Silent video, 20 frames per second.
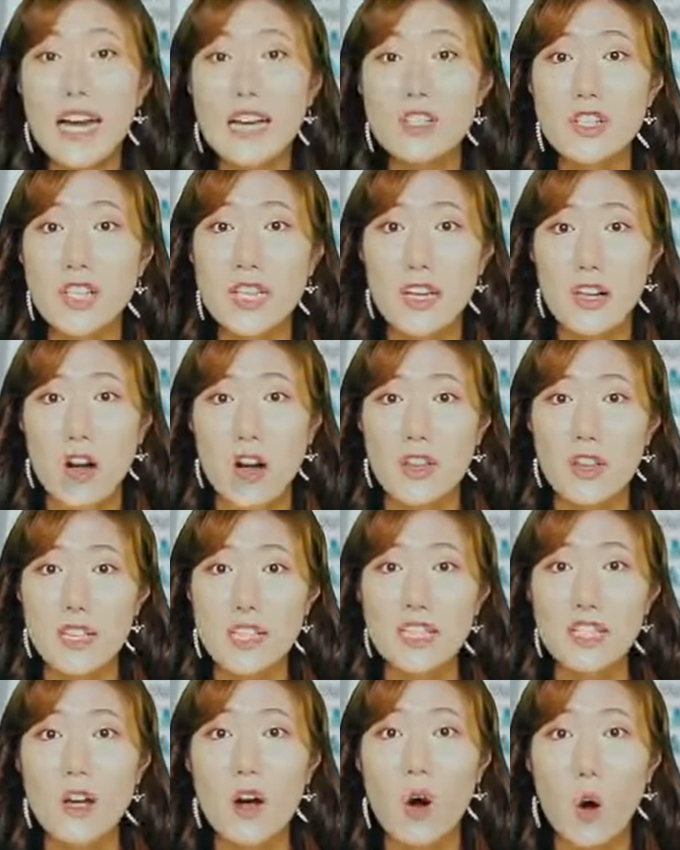can actually call
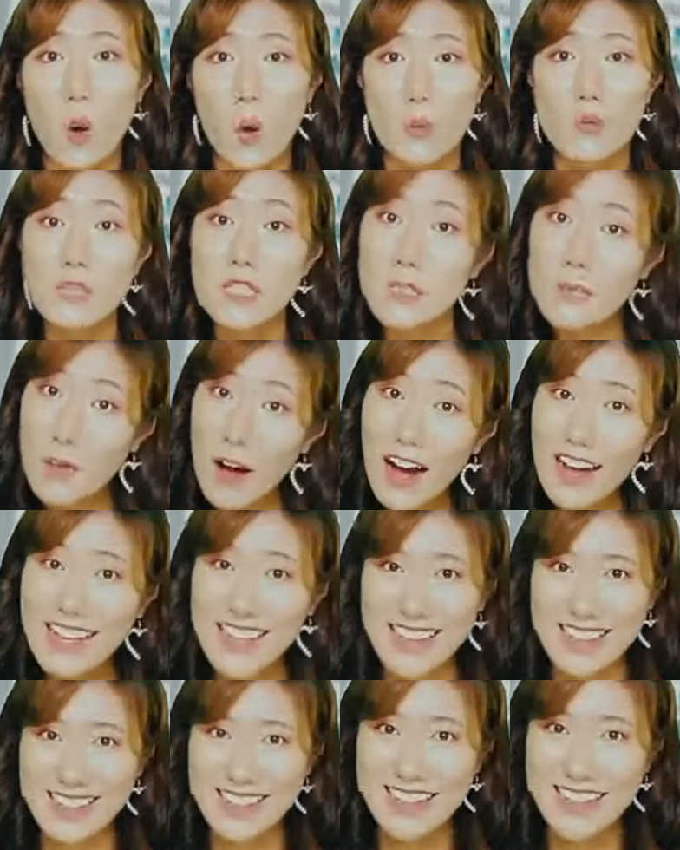this the home spa
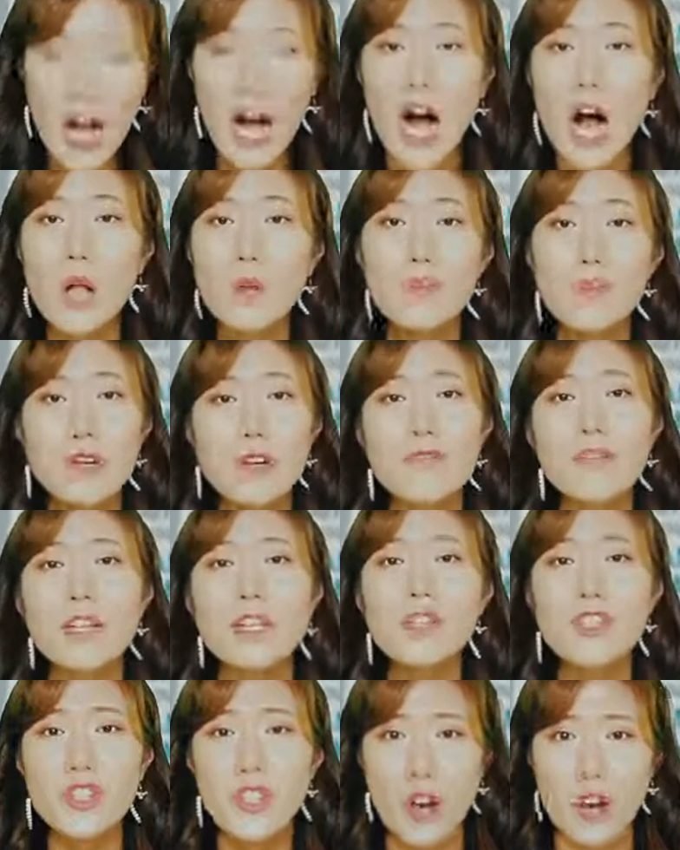kit. I'll
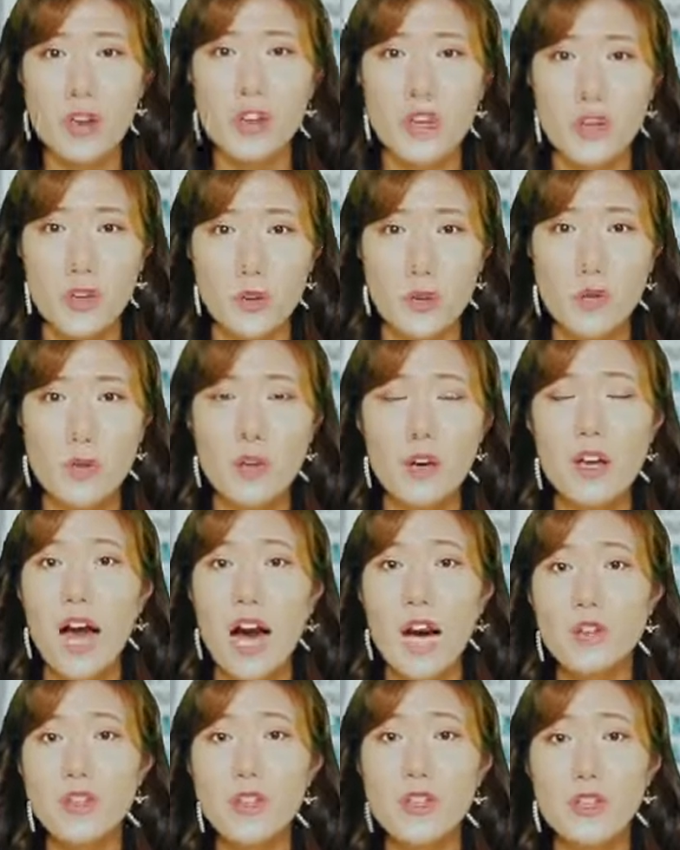briefly show you
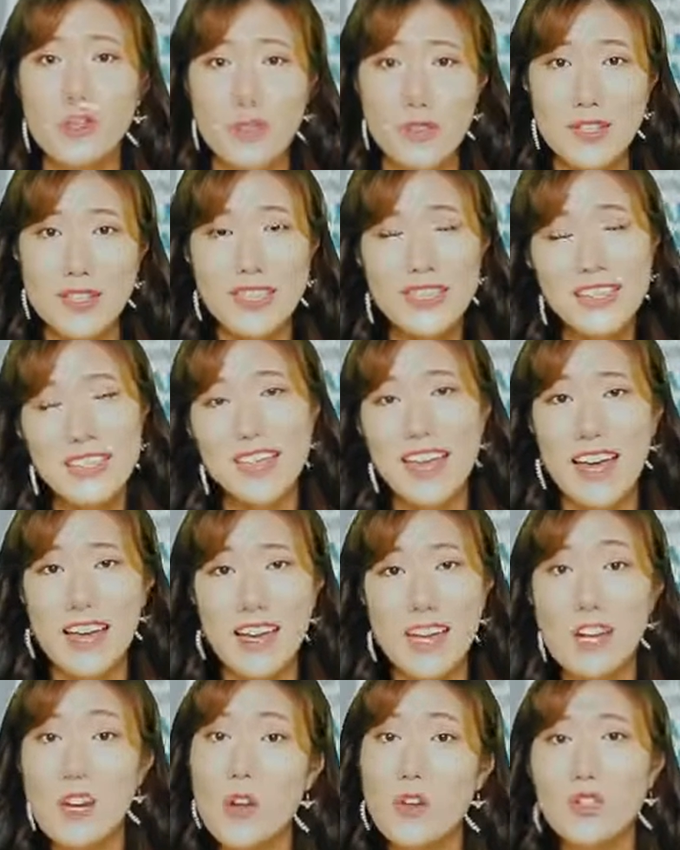how to use this
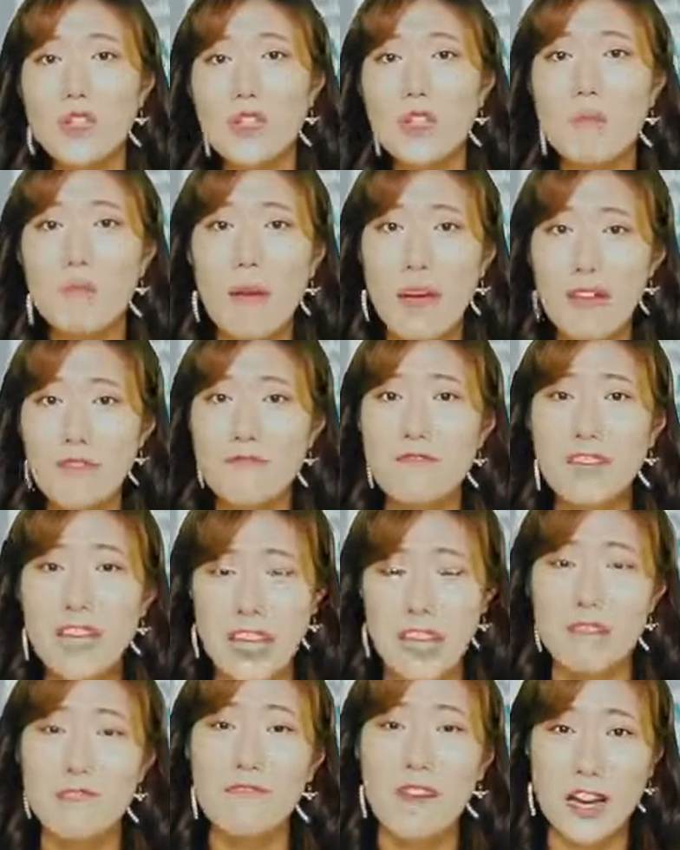set and also the main
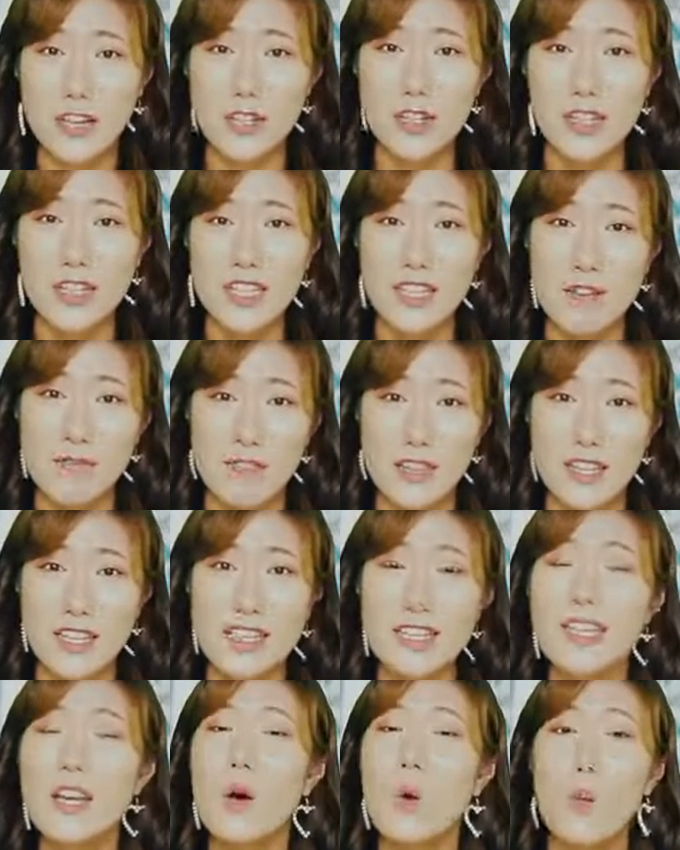key functions of
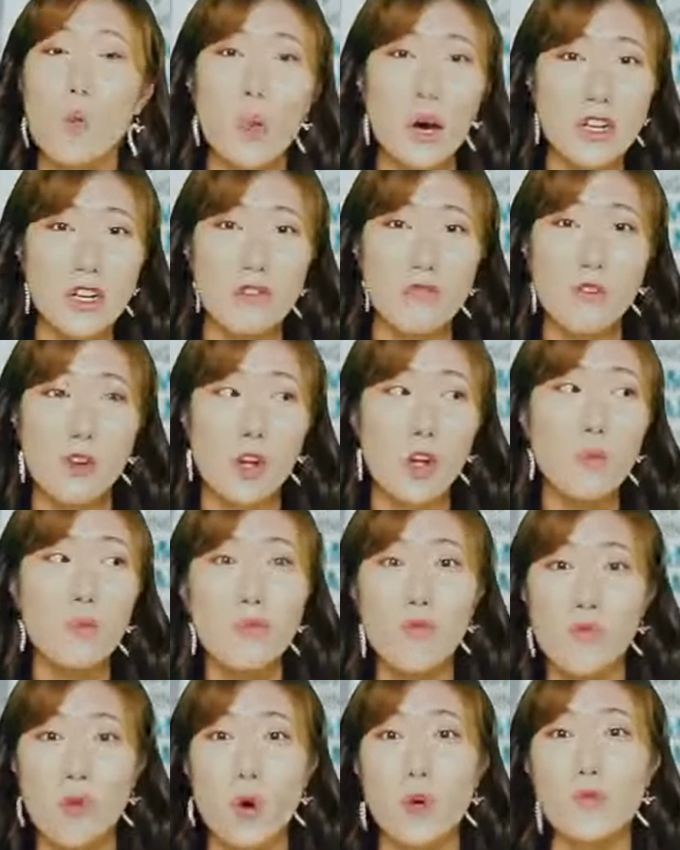this
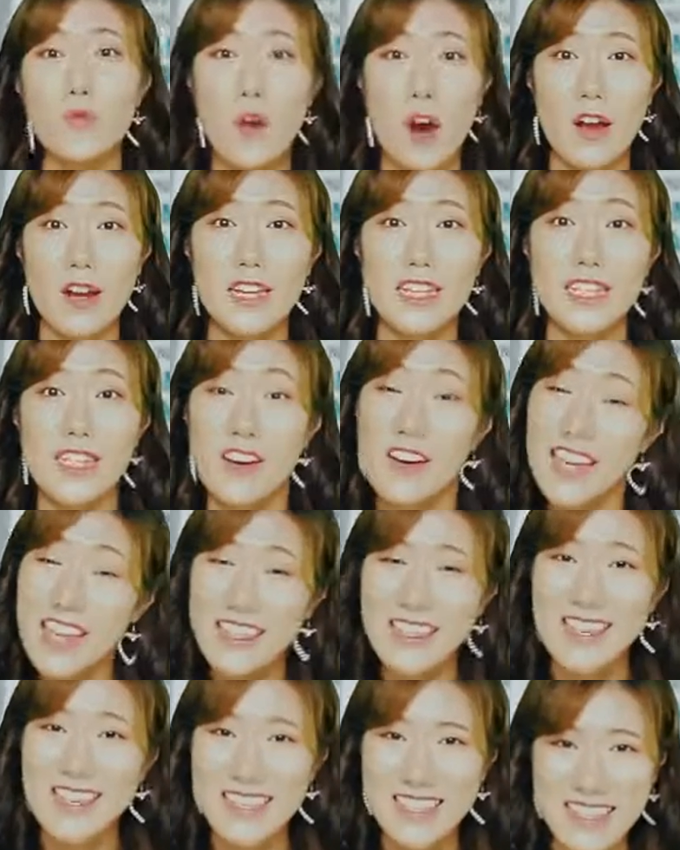wonderful four products that
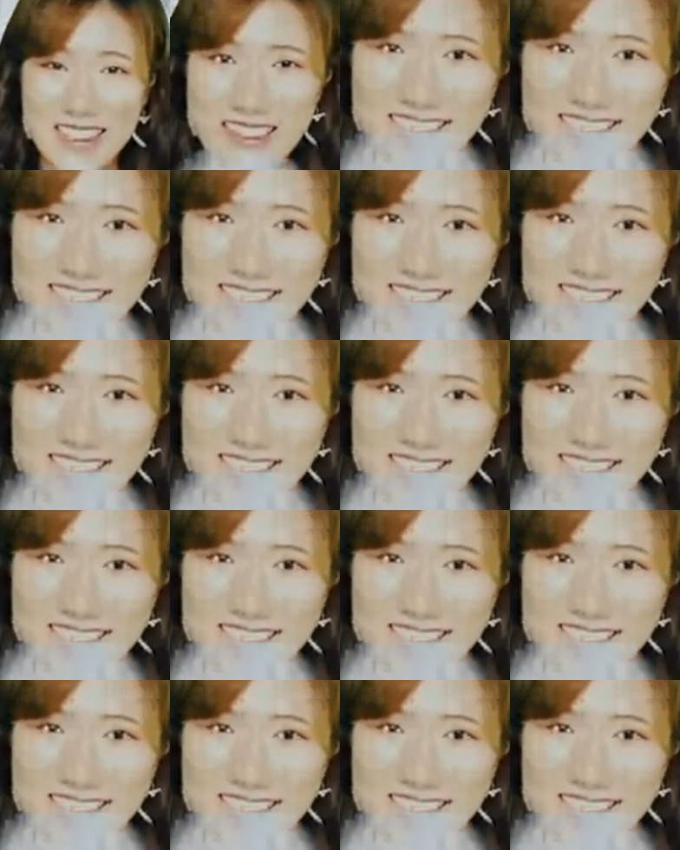are in this